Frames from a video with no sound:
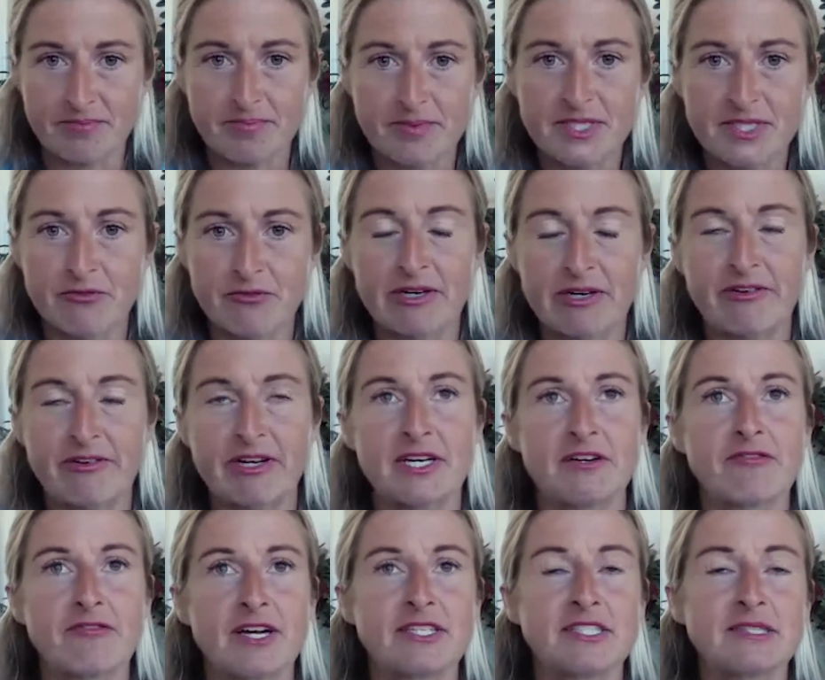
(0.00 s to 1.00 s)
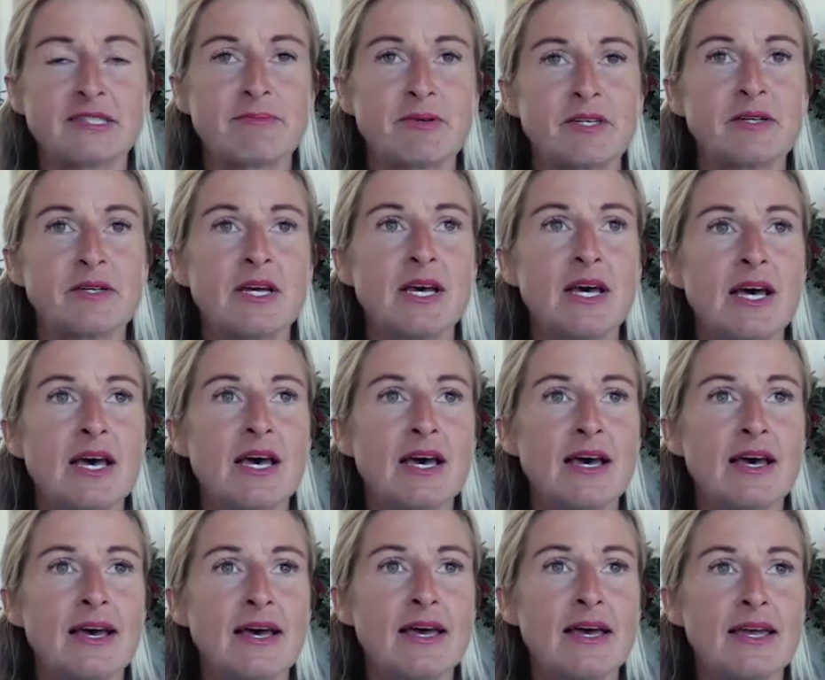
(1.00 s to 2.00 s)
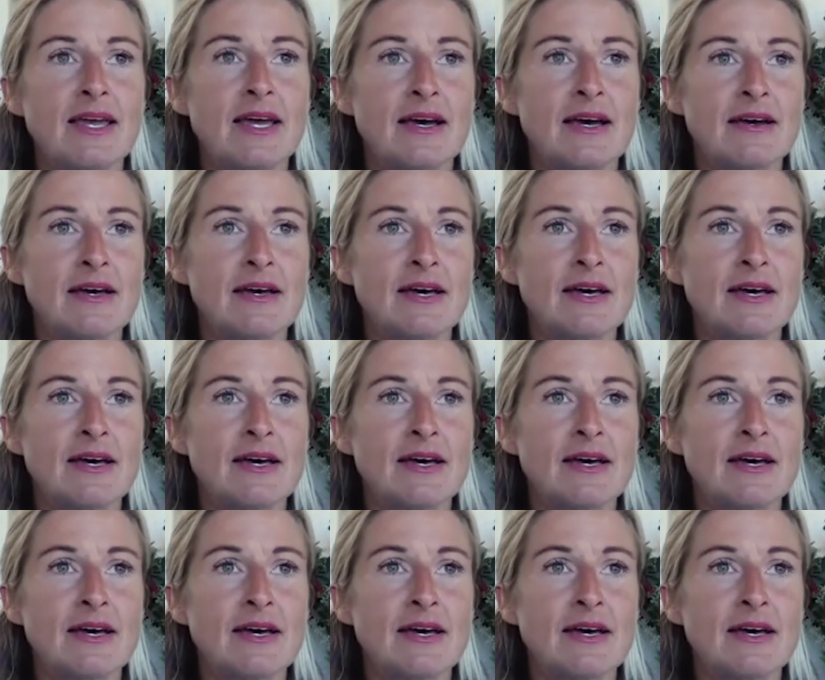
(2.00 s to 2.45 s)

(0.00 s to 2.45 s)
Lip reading: still really, really good friends. But yeah,